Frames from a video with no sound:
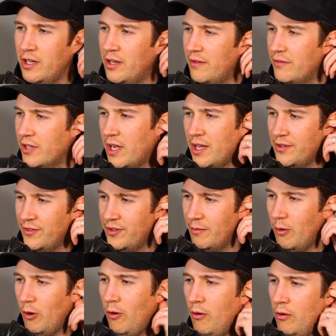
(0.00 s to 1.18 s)
and I've got some
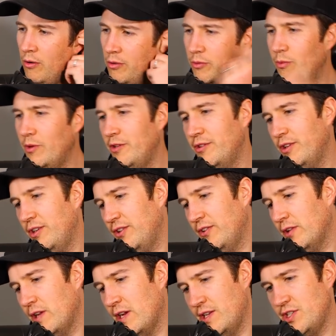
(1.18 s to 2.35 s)
old Wilderness
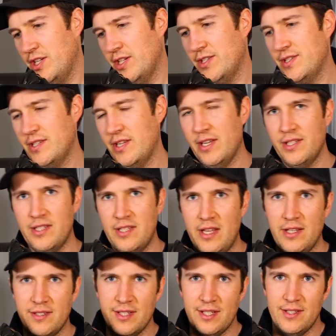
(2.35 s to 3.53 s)
Logics
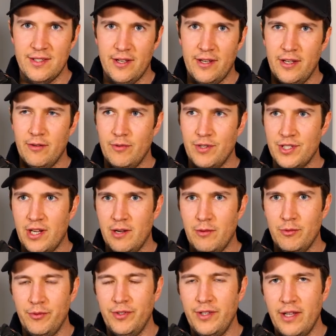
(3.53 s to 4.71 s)
snake skins on it, which I
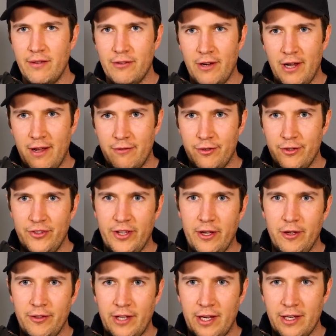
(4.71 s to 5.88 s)
will never ever
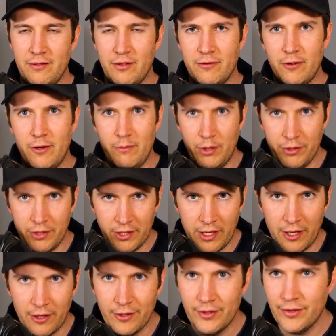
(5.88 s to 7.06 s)
sell, not even for $1 million.
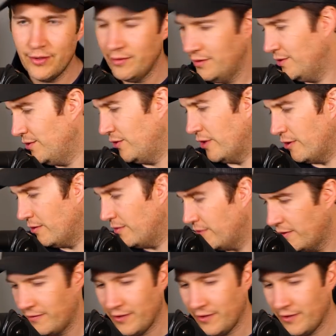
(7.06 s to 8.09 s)
So they're